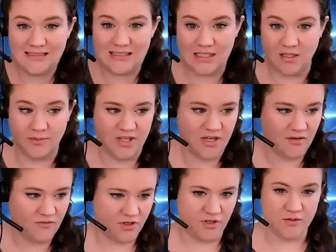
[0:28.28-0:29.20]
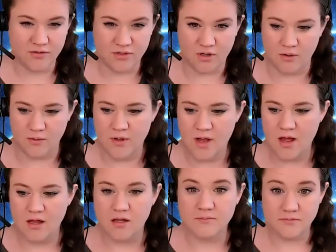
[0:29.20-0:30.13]
it'll be there for you. So
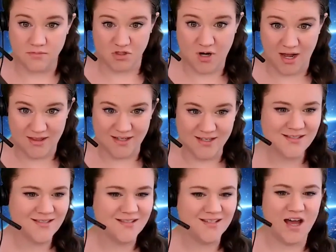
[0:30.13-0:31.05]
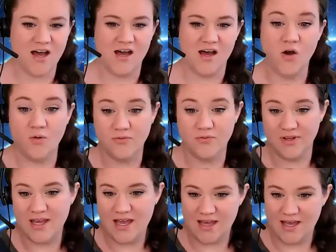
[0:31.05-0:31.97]
try this.
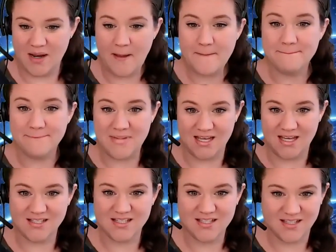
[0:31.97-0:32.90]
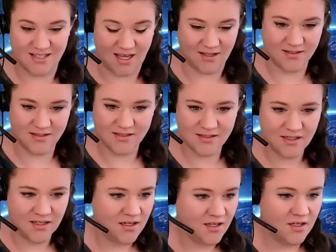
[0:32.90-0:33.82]
Hopefully it makes sense.
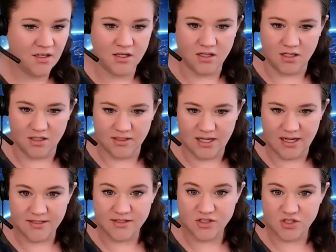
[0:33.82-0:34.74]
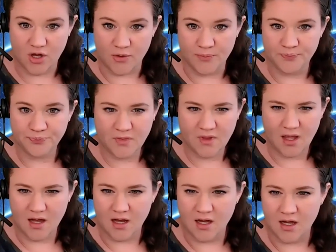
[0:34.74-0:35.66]
All right, so
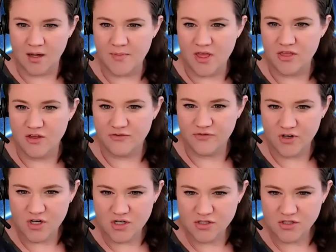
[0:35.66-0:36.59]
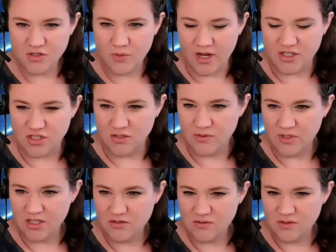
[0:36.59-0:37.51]
the first question, we
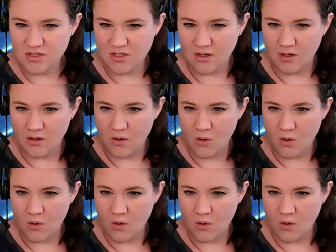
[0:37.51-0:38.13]
could do this on a,